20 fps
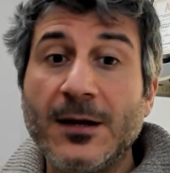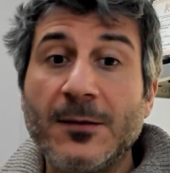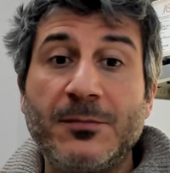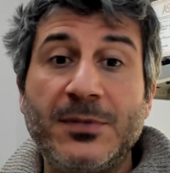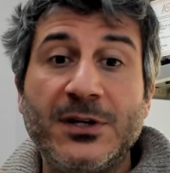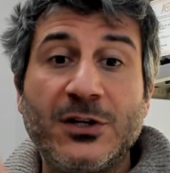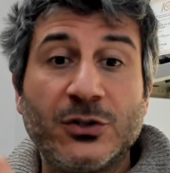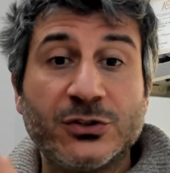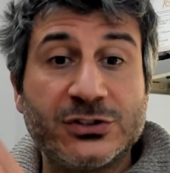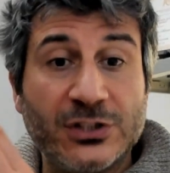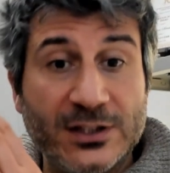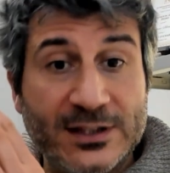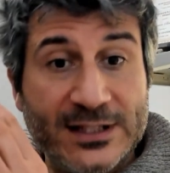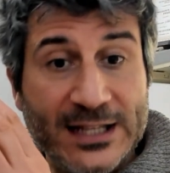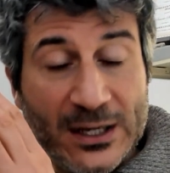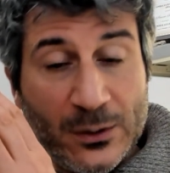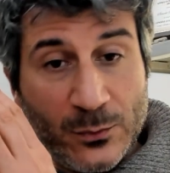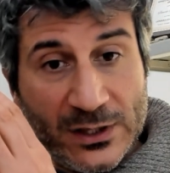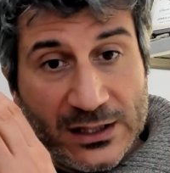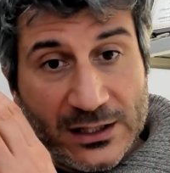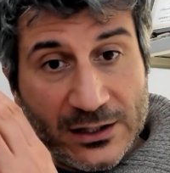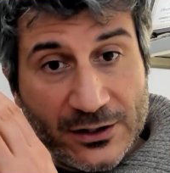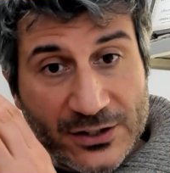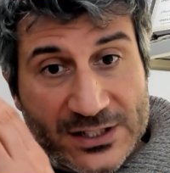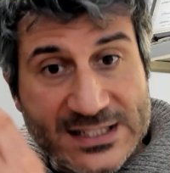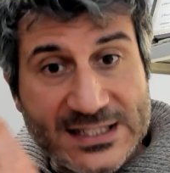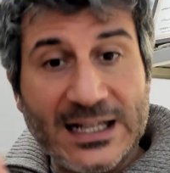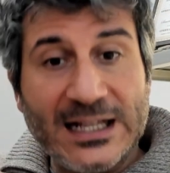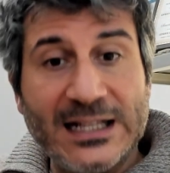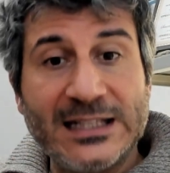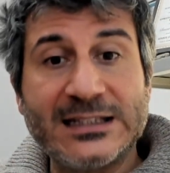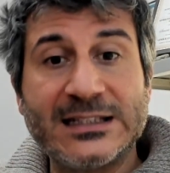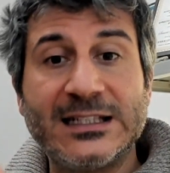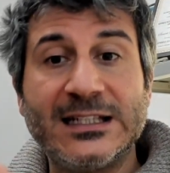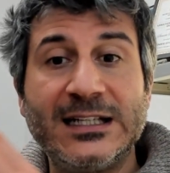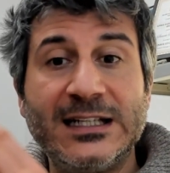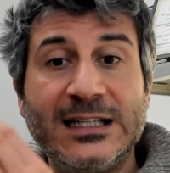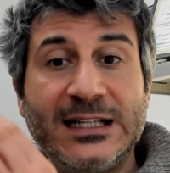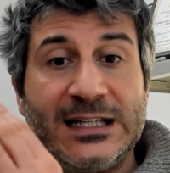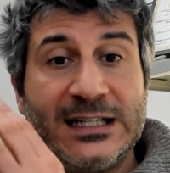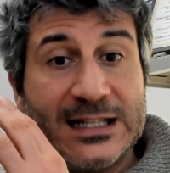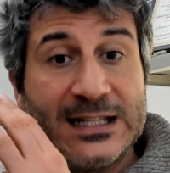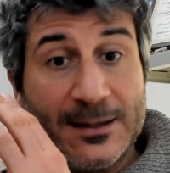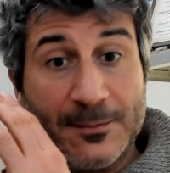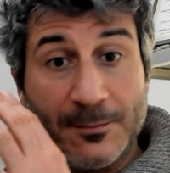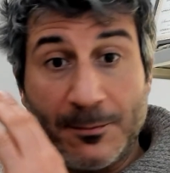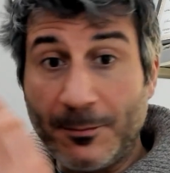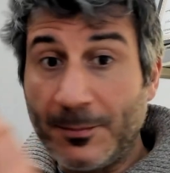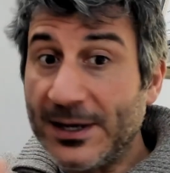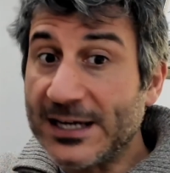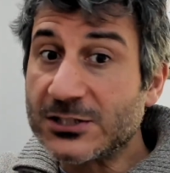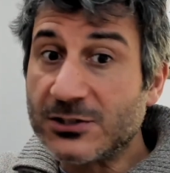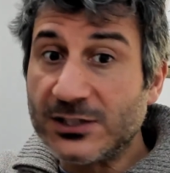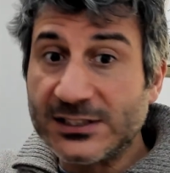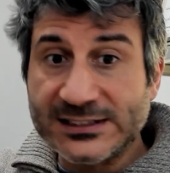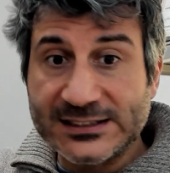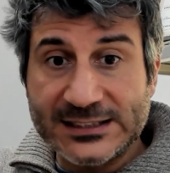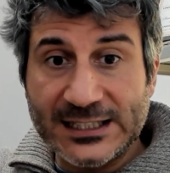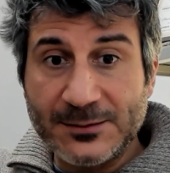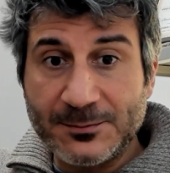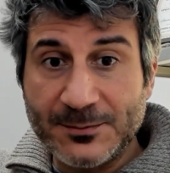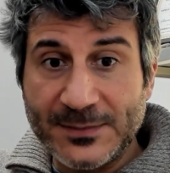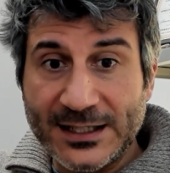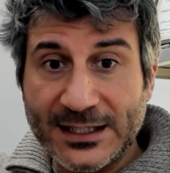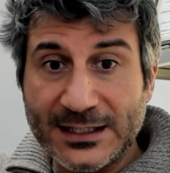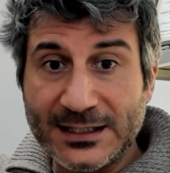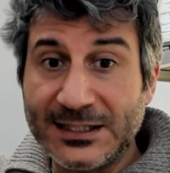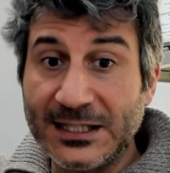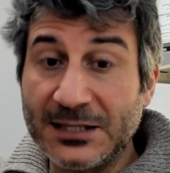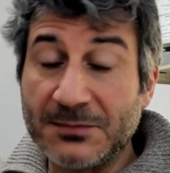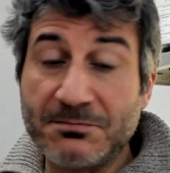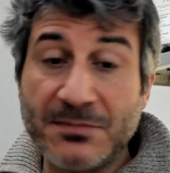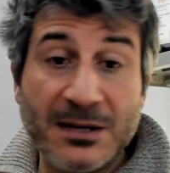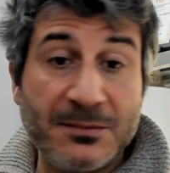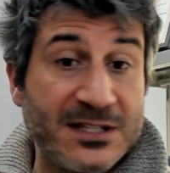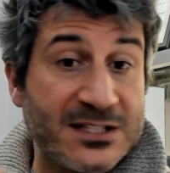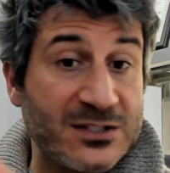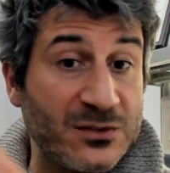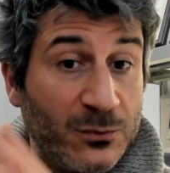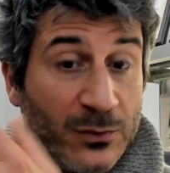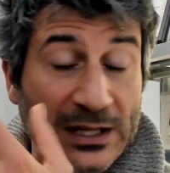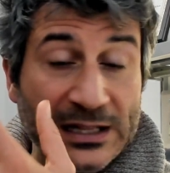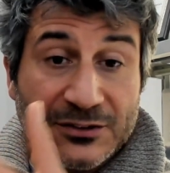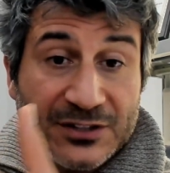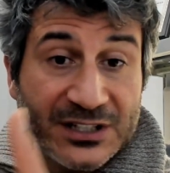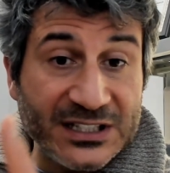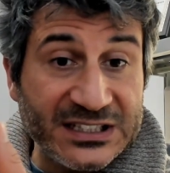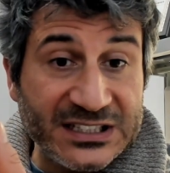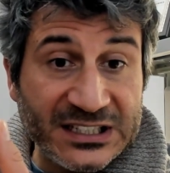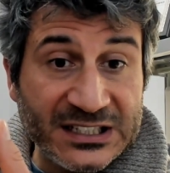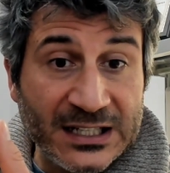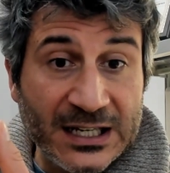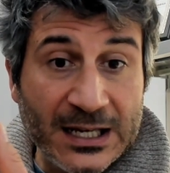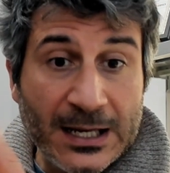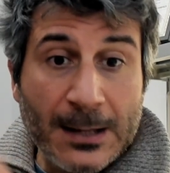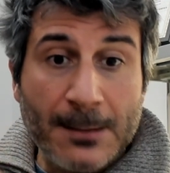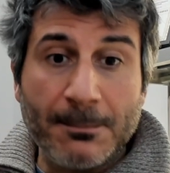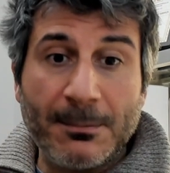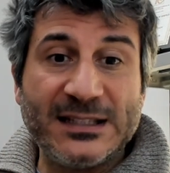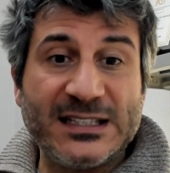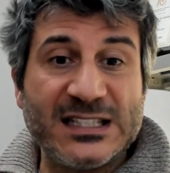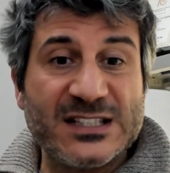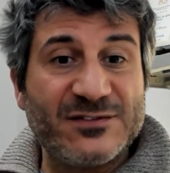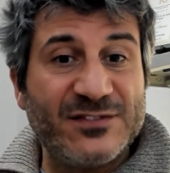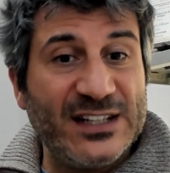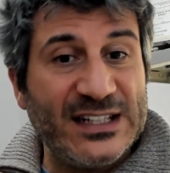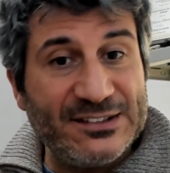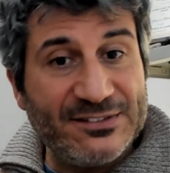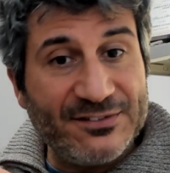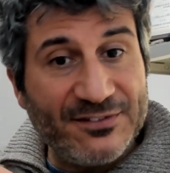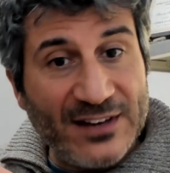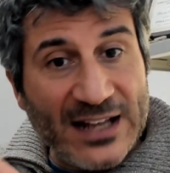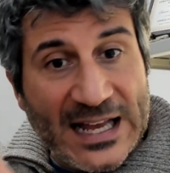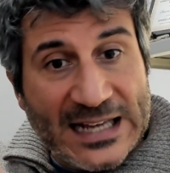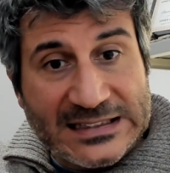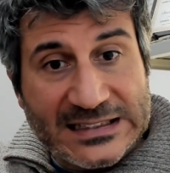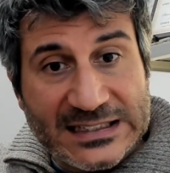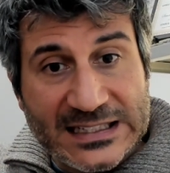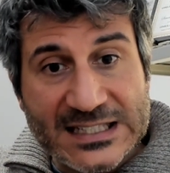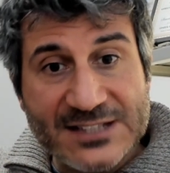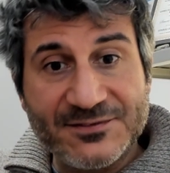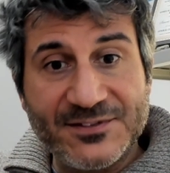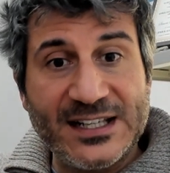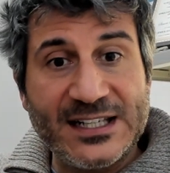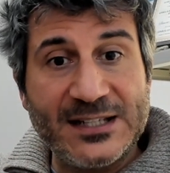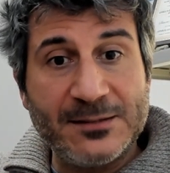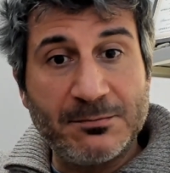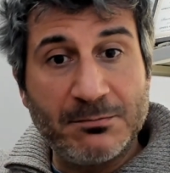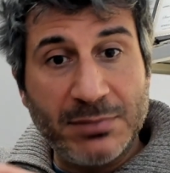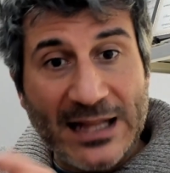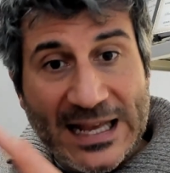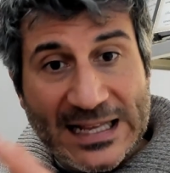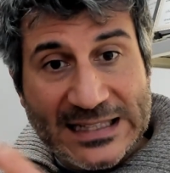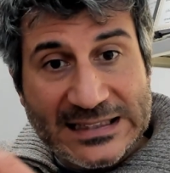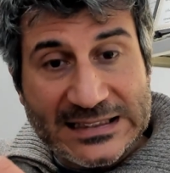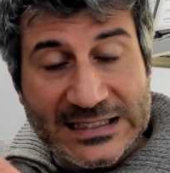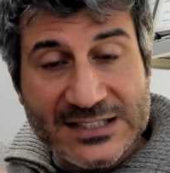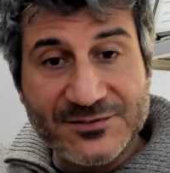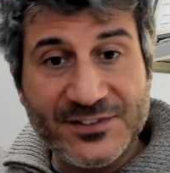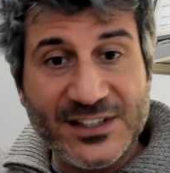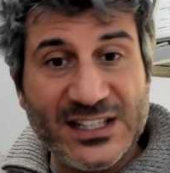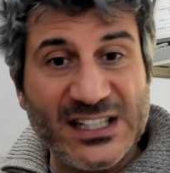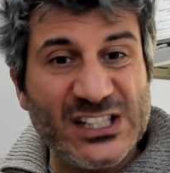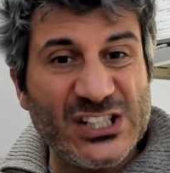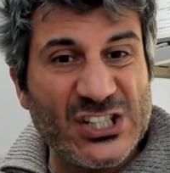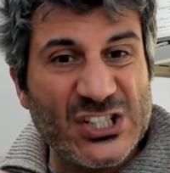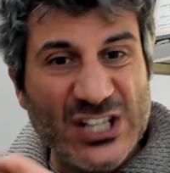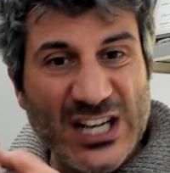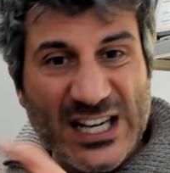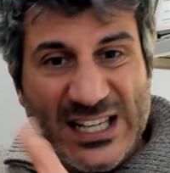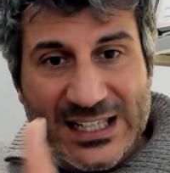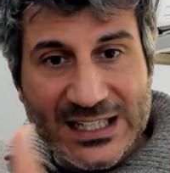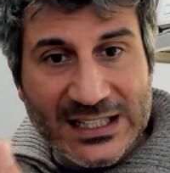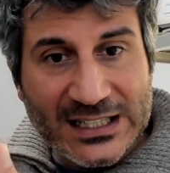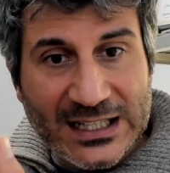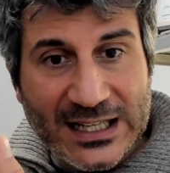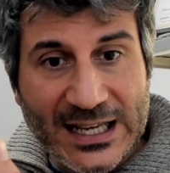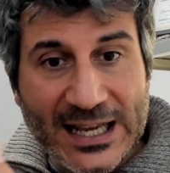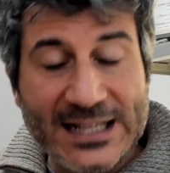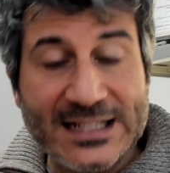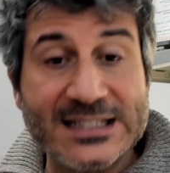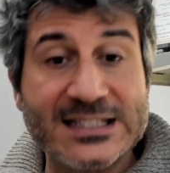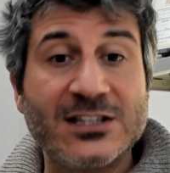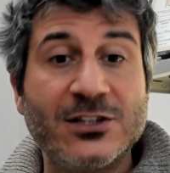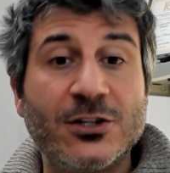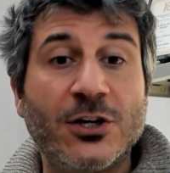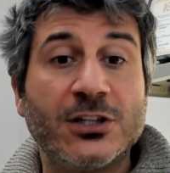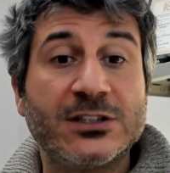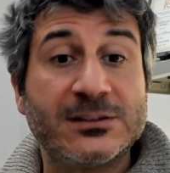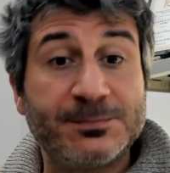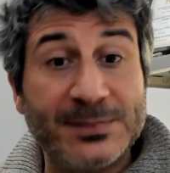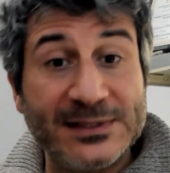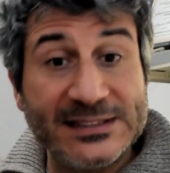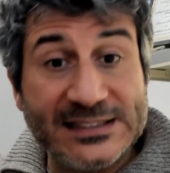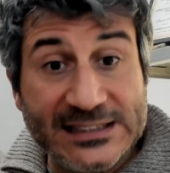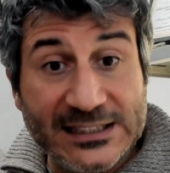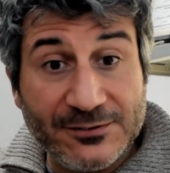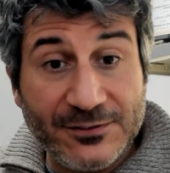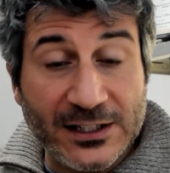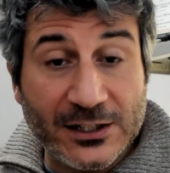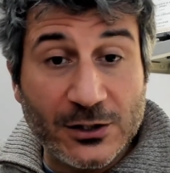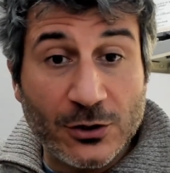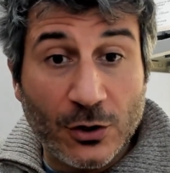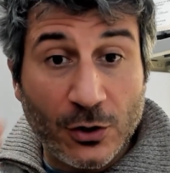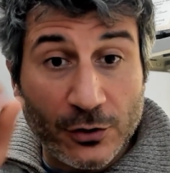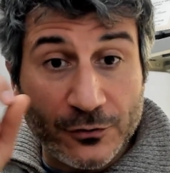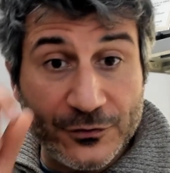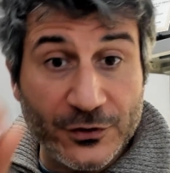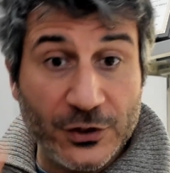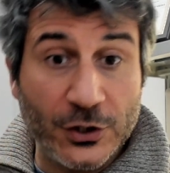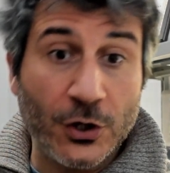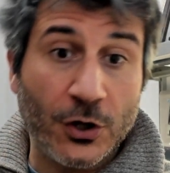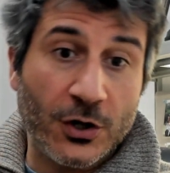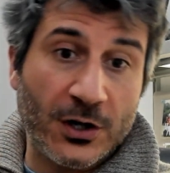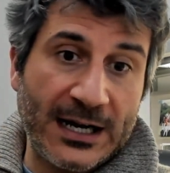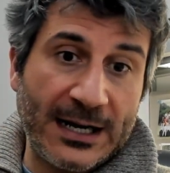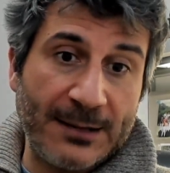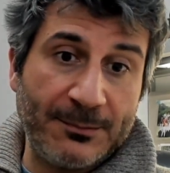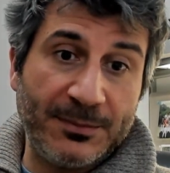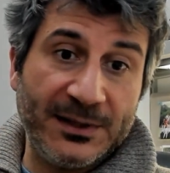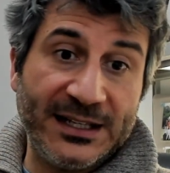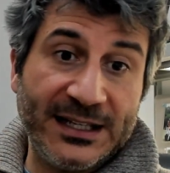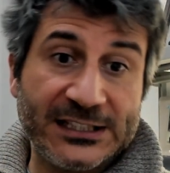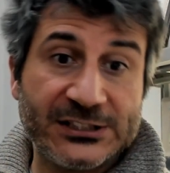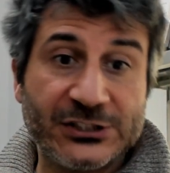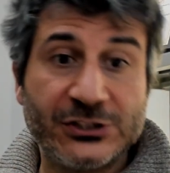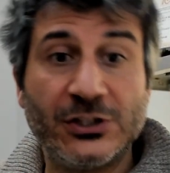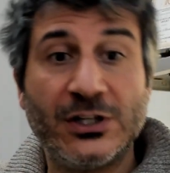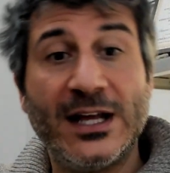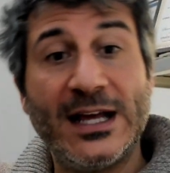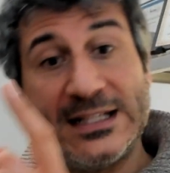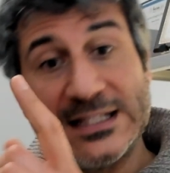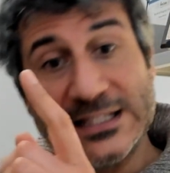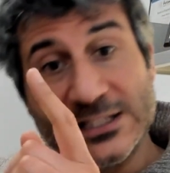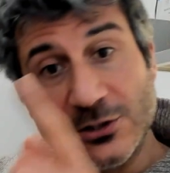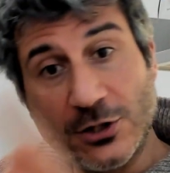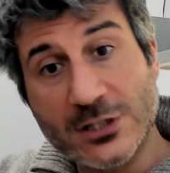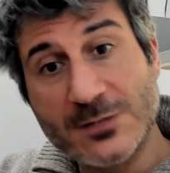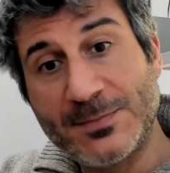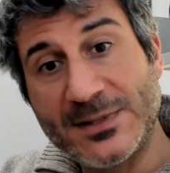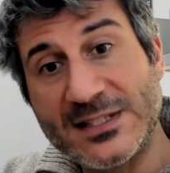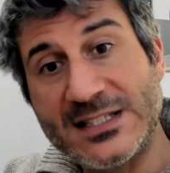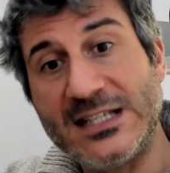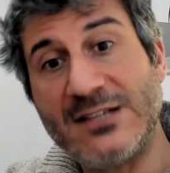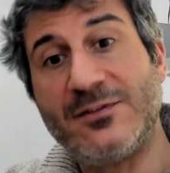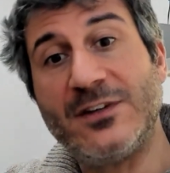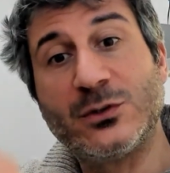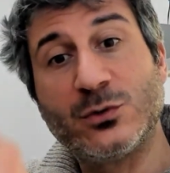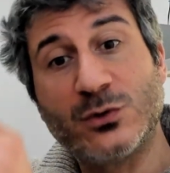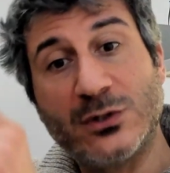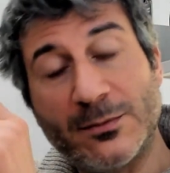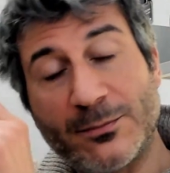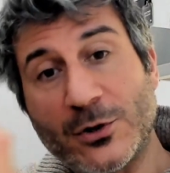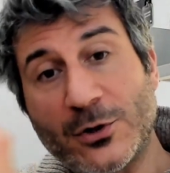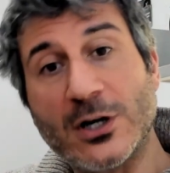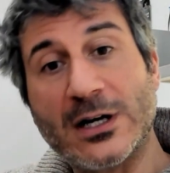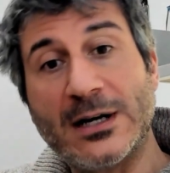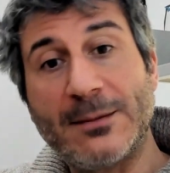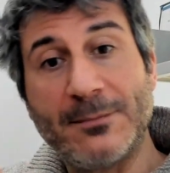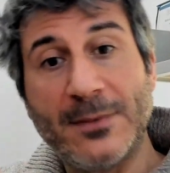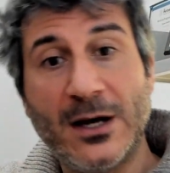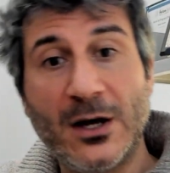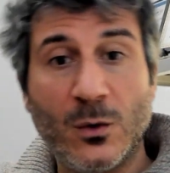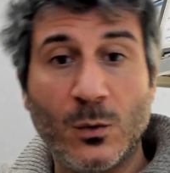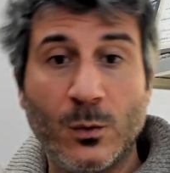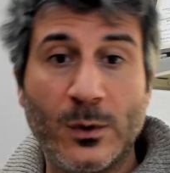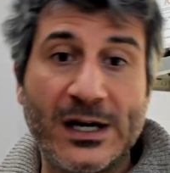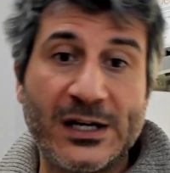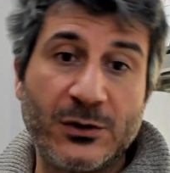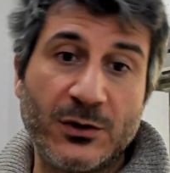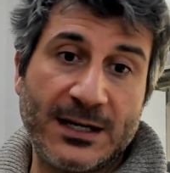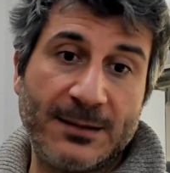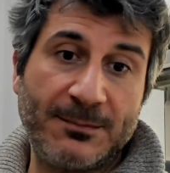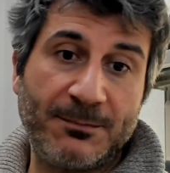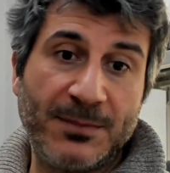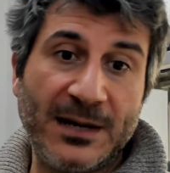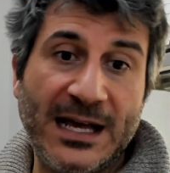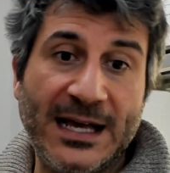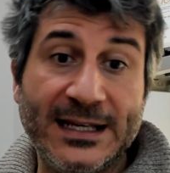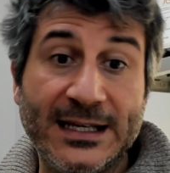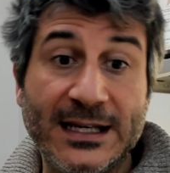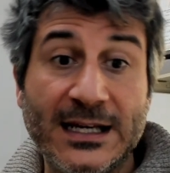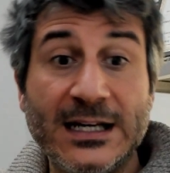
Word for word: because they will result in a personal statement that maybe is well written, but it's very flat, it's very bland, it's very general, and it's not specific of your application and it's not specific to the program where you are applying.